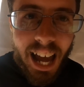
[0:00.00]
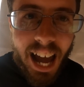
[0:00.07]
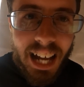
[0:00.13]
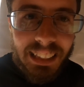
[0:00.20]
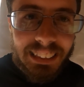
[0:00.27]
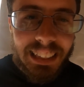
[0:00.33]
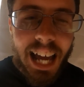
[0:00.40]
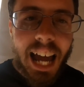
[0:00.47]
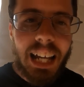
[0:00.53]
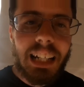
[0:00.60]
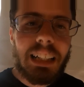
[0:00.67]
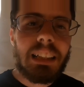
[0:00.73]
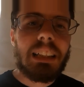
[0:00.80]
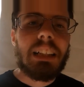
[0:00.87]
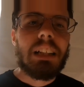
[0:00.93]
as
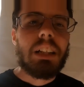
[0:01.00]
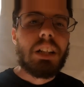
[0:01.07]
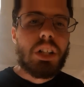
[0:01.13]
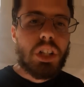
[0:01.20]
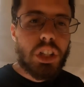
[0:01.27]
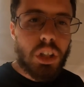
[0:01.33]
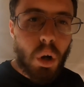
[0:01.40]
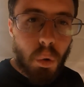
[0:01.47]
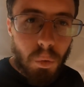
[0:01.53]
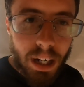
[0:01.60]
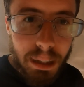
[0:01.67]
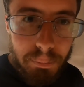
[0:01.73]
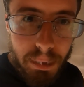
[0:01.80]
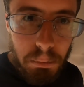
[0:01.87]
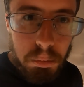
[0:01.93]
I show
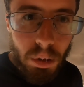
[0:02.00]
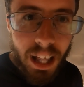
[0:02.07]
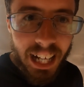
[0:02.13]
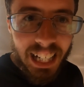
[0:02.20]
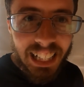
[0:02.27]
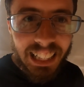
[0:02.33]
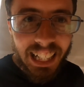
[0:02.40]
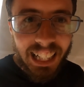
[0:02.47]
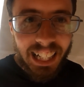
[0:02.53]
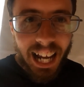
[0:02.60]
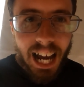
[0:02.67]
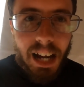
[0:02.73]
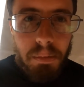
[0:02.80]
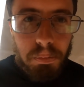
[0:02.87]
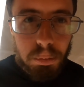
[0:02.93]
what I've been playing in
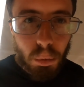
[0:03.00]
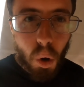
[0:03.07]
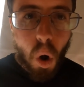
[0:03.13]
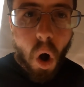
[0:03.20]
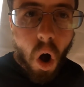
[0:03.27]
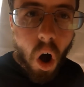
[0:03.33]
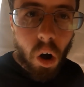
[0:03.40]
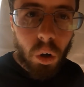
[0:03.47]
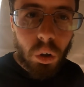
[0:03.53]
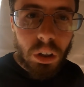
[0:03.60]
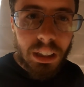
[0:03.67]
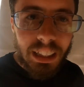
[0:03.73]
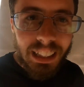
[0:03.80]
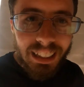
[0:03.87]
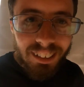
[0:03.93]
April.